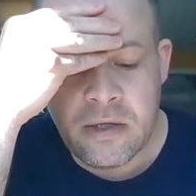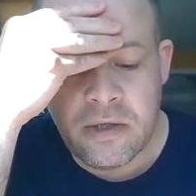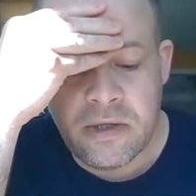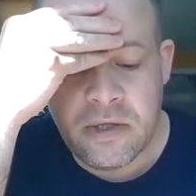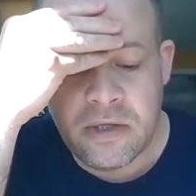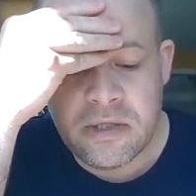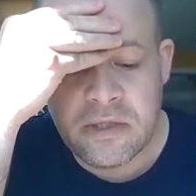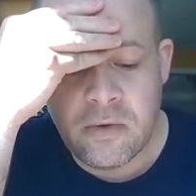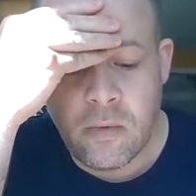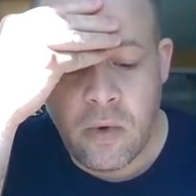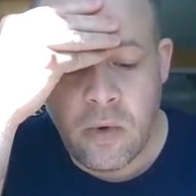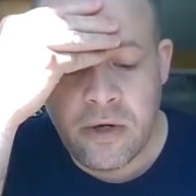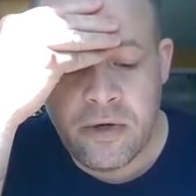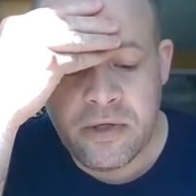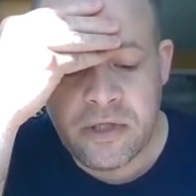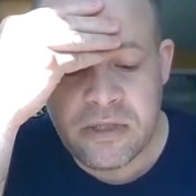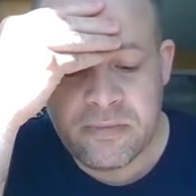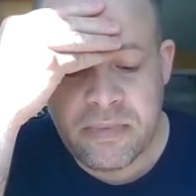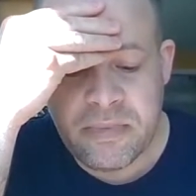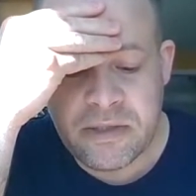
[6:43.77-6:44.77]
this water
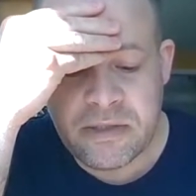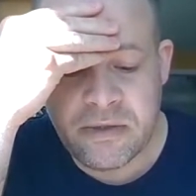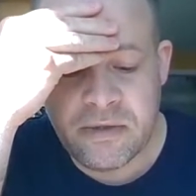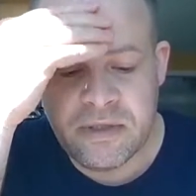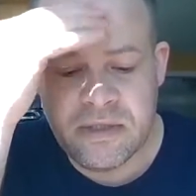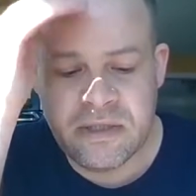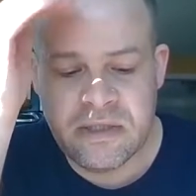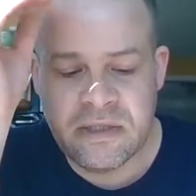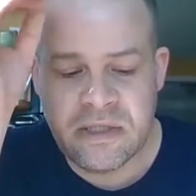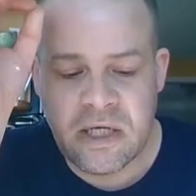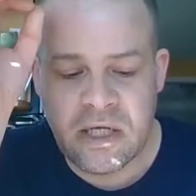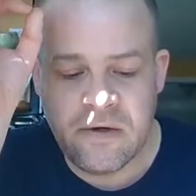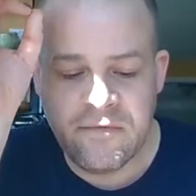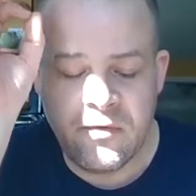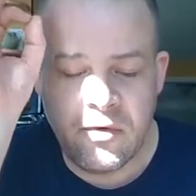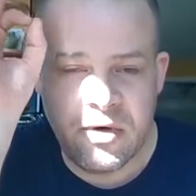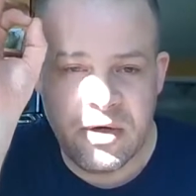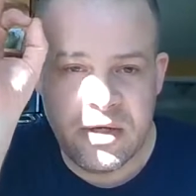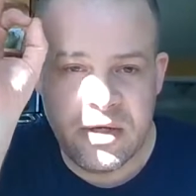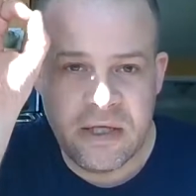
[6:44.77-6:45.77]
dispenser is designed
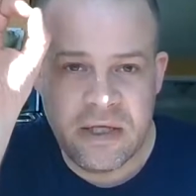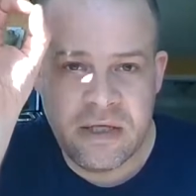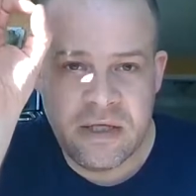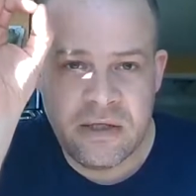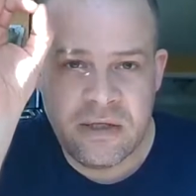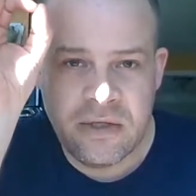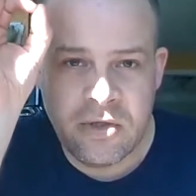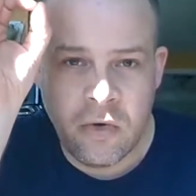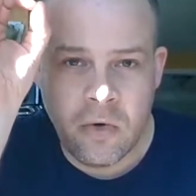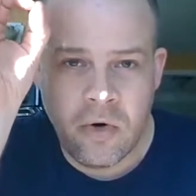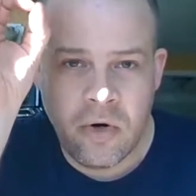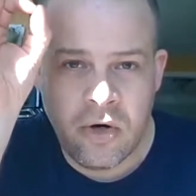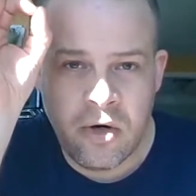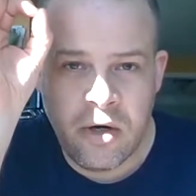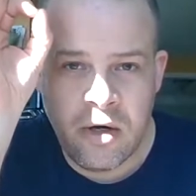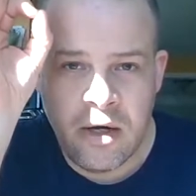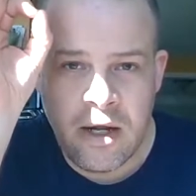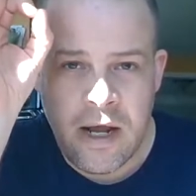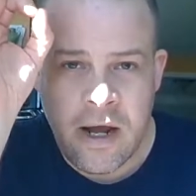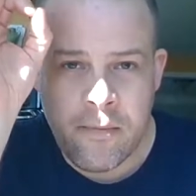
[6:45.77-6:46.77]
for
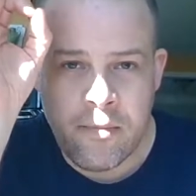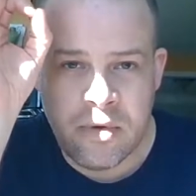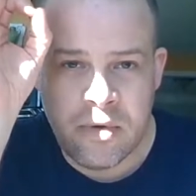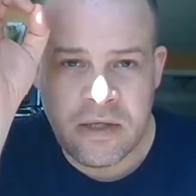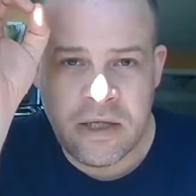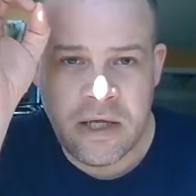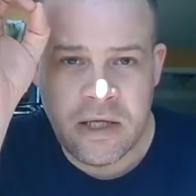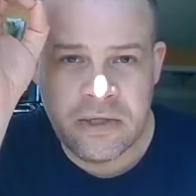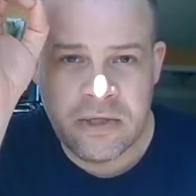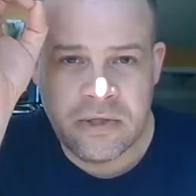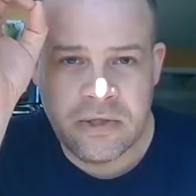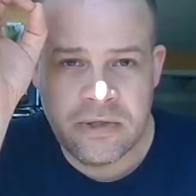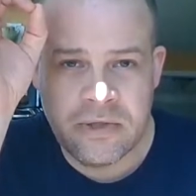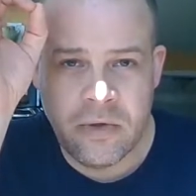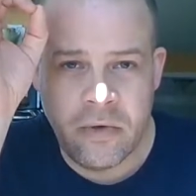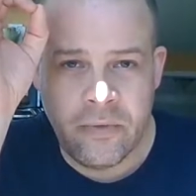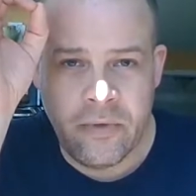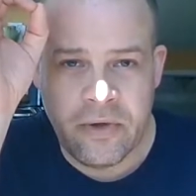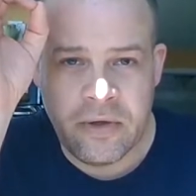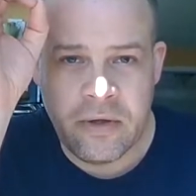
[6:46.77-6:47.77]
indoor applications
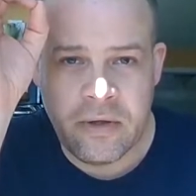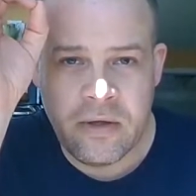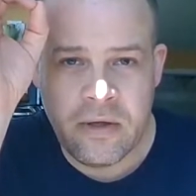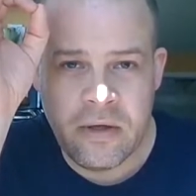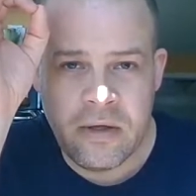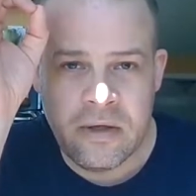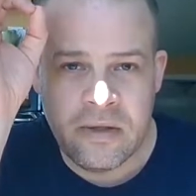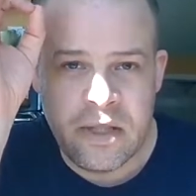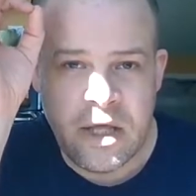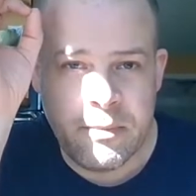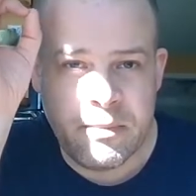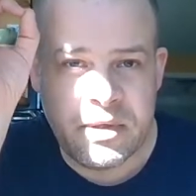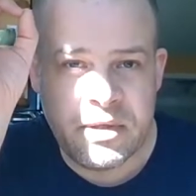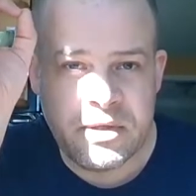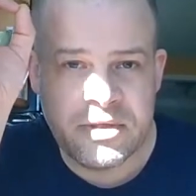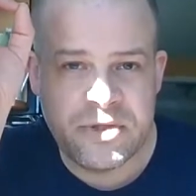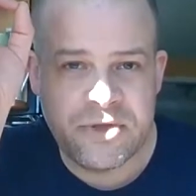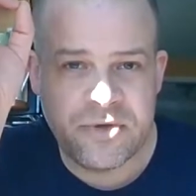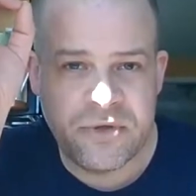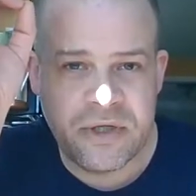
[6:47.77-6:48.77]
only. That
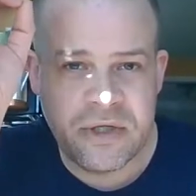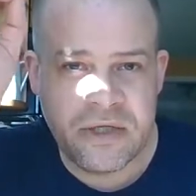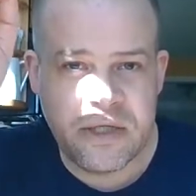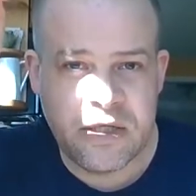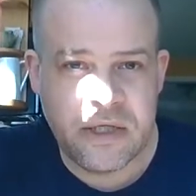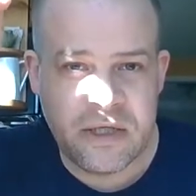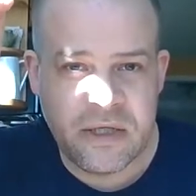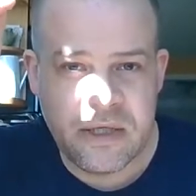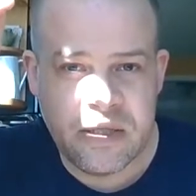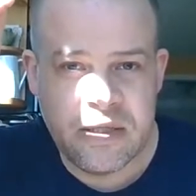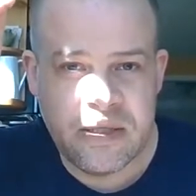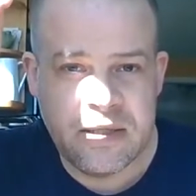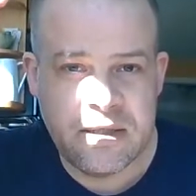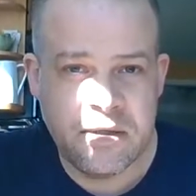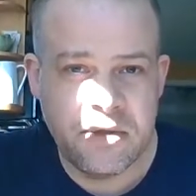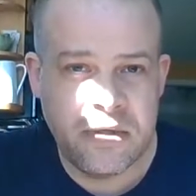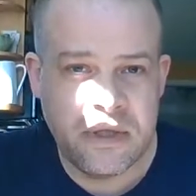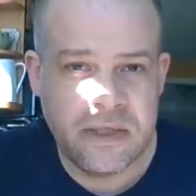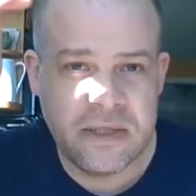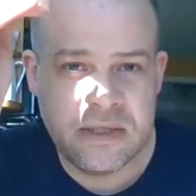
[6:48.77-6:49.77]
means drinking
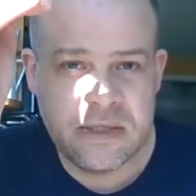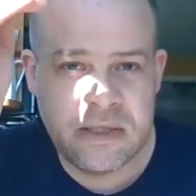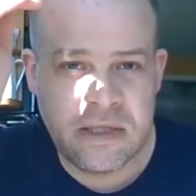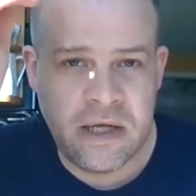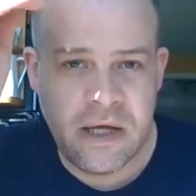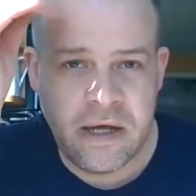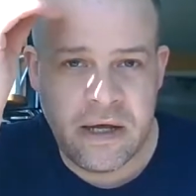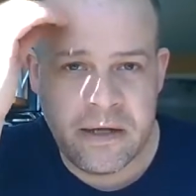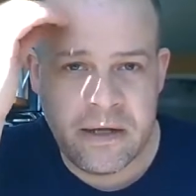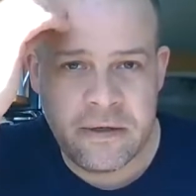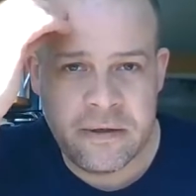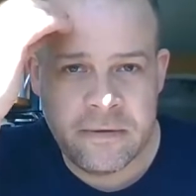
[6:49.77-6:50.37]
inside.